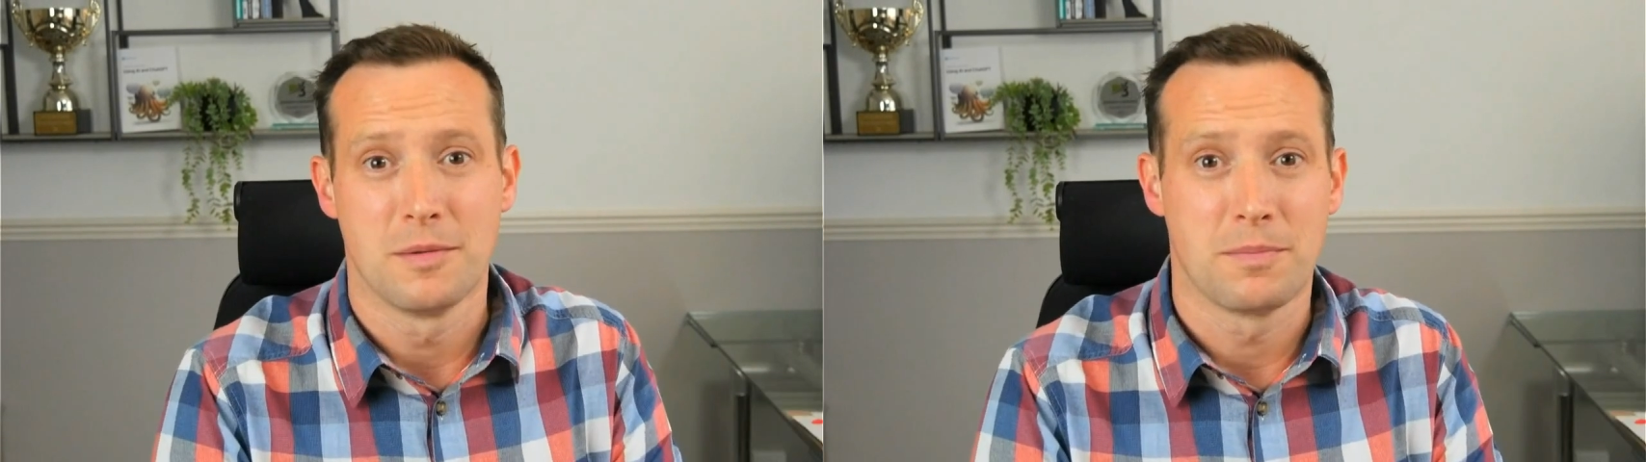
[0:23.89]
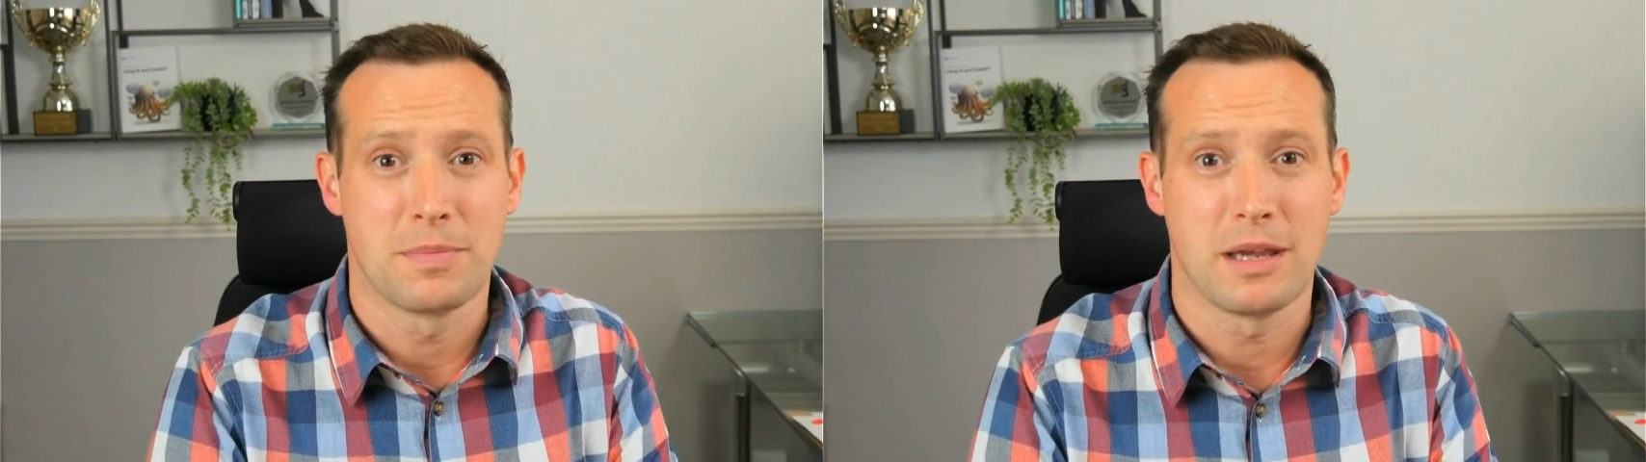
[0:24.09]

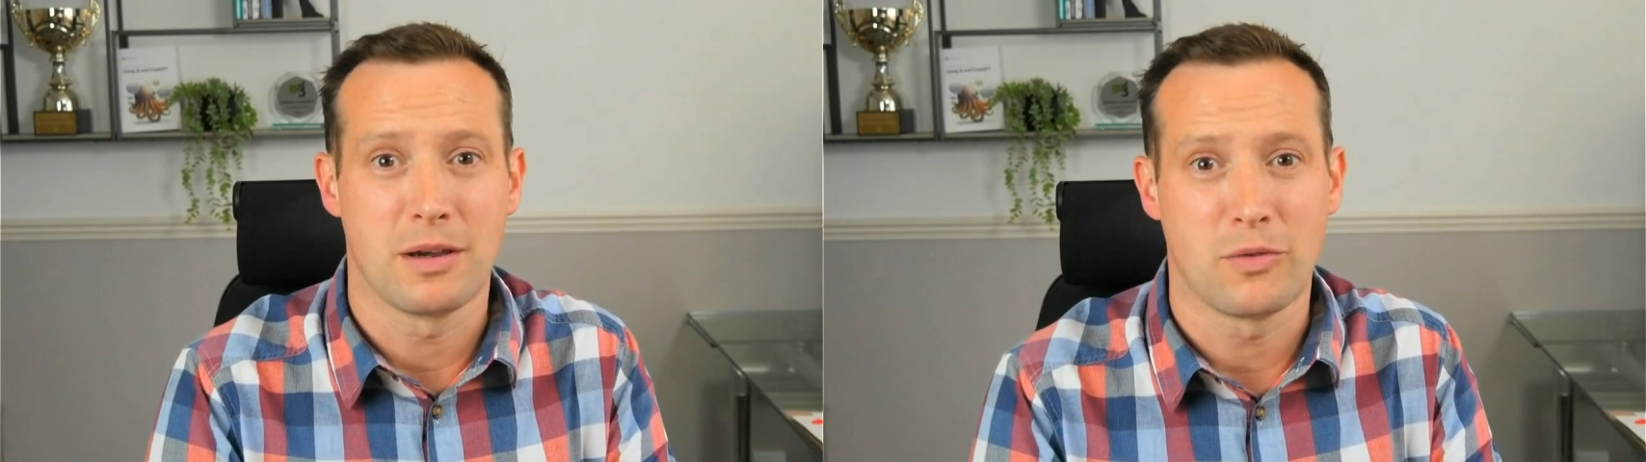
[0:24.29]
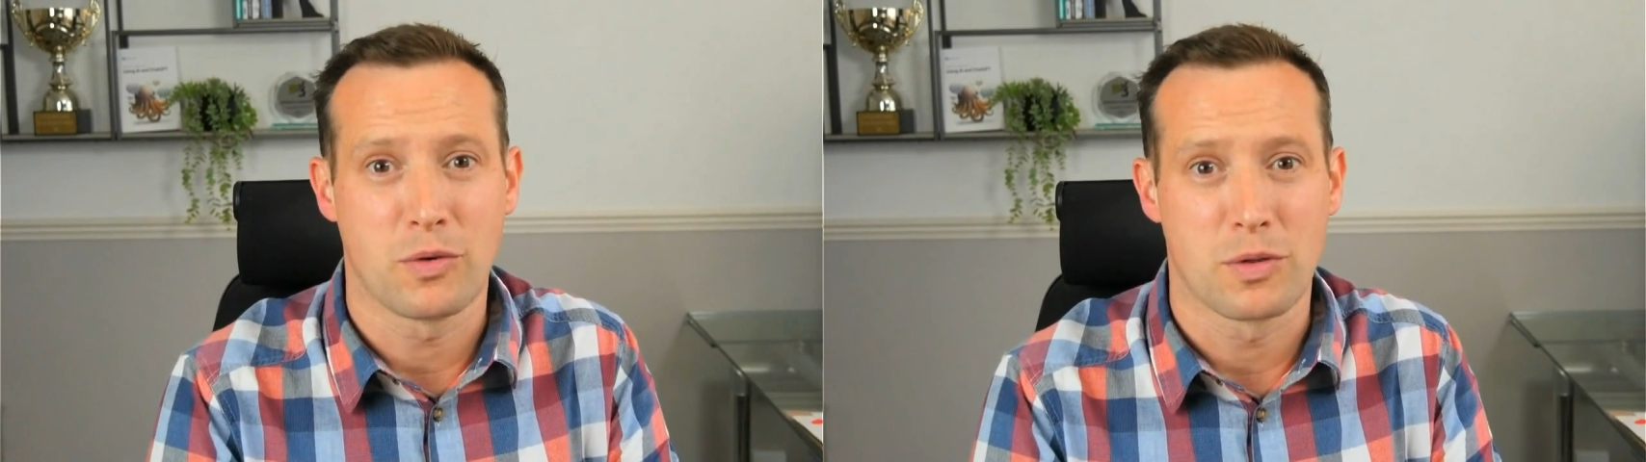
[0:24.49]
be
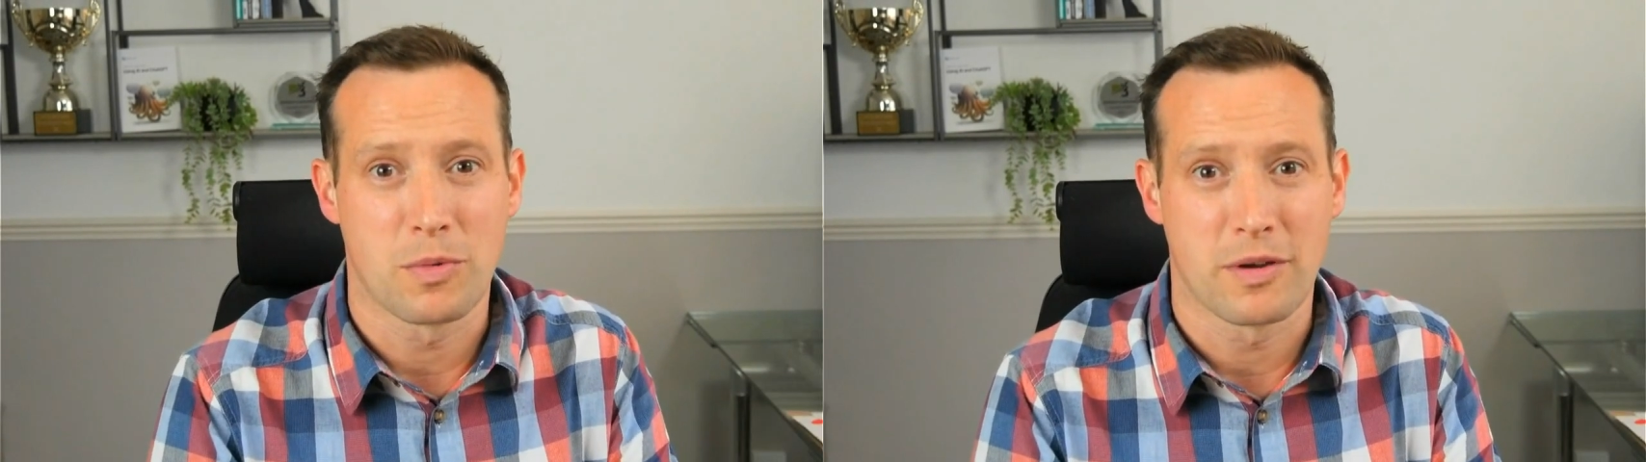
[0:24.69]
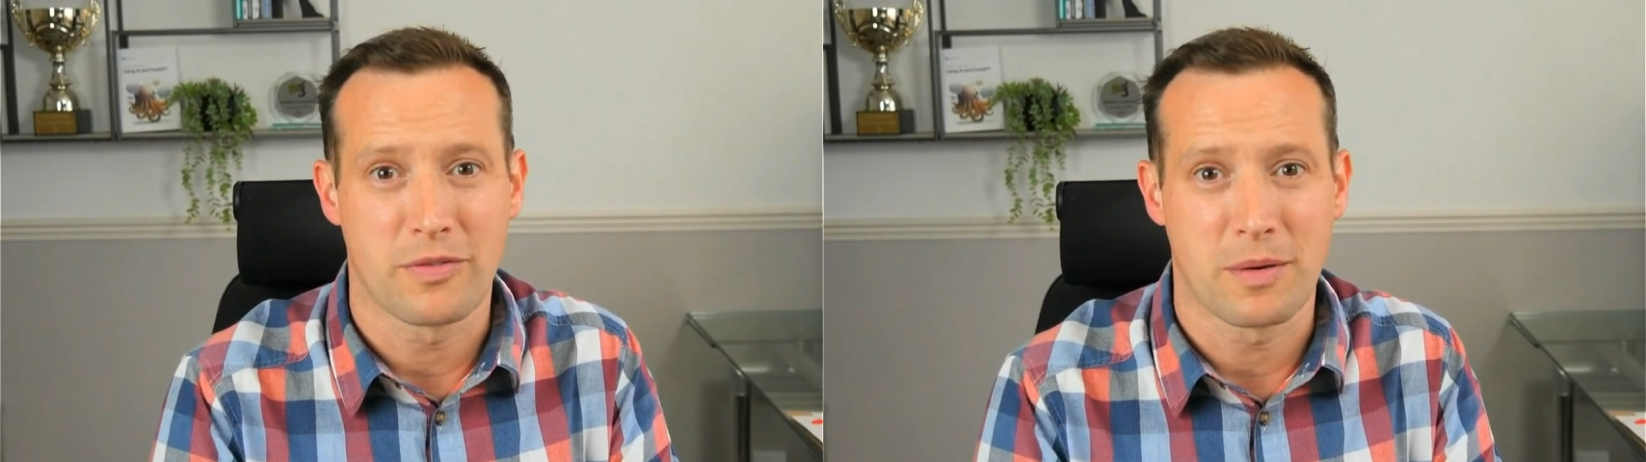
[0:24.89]
off with
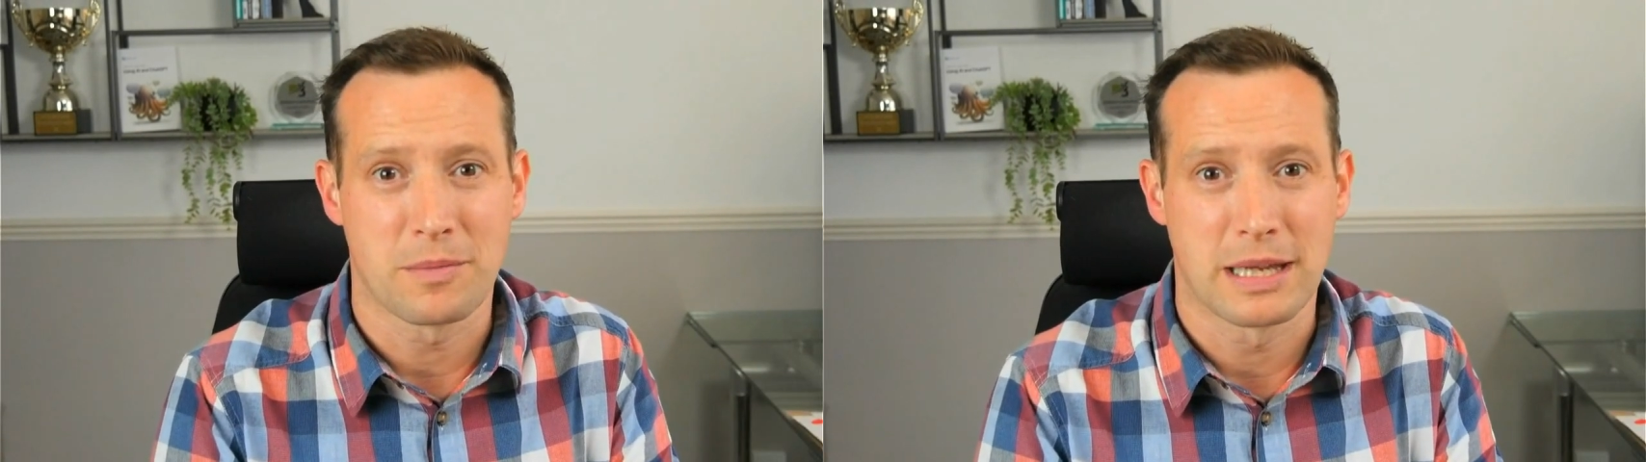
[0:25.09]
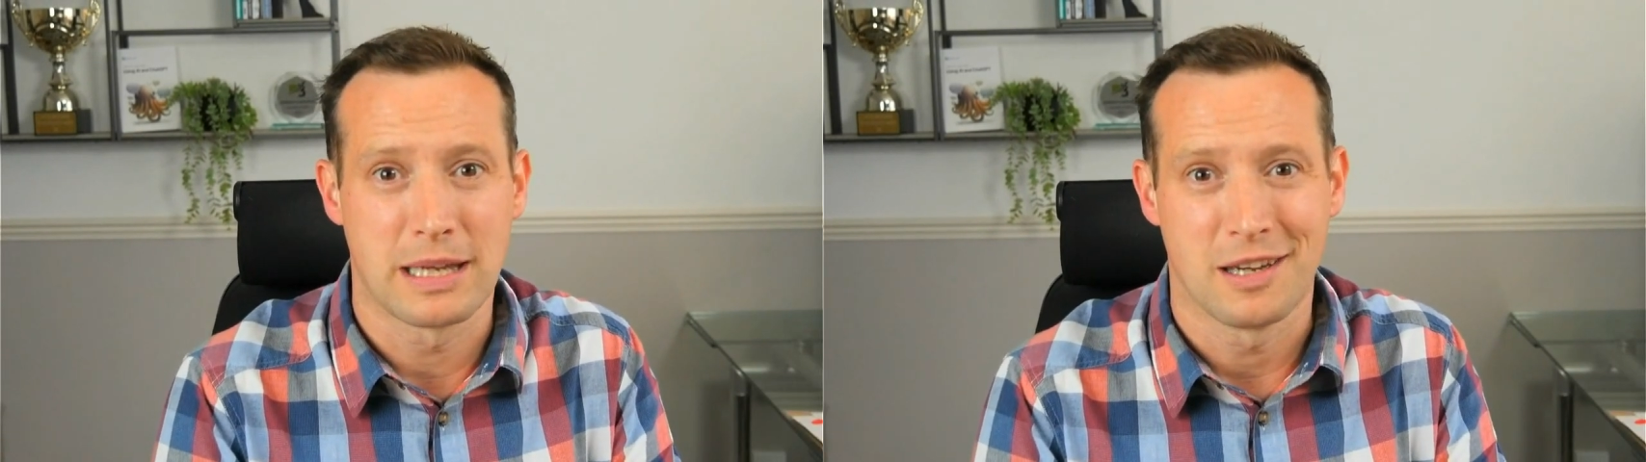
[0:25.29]
my
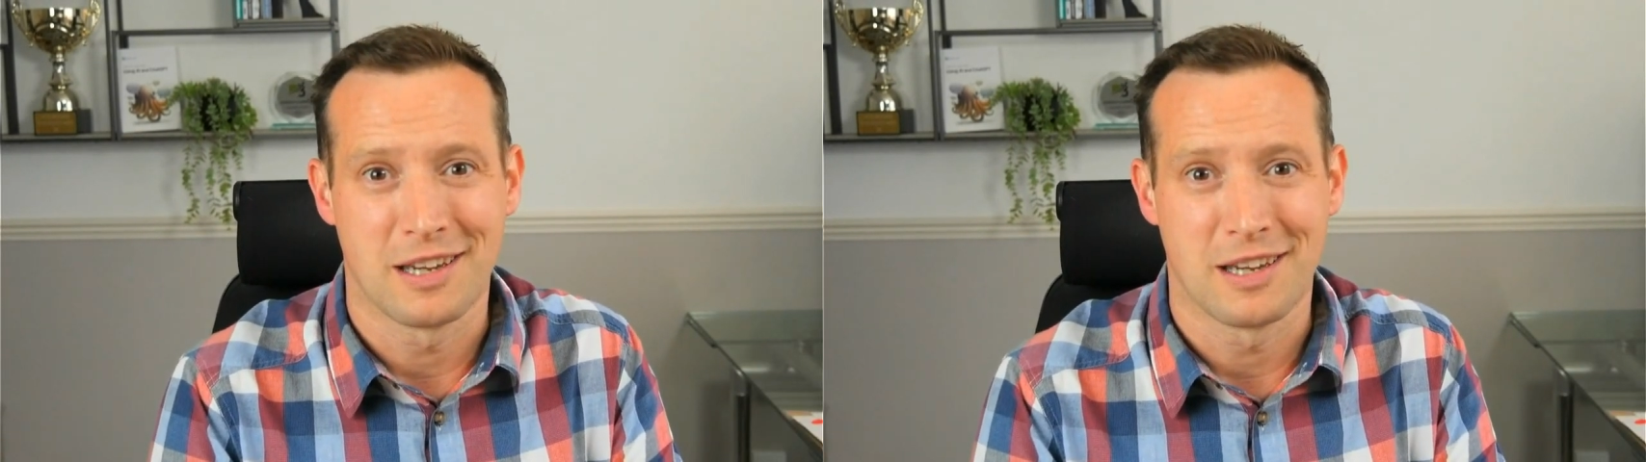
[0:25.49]
family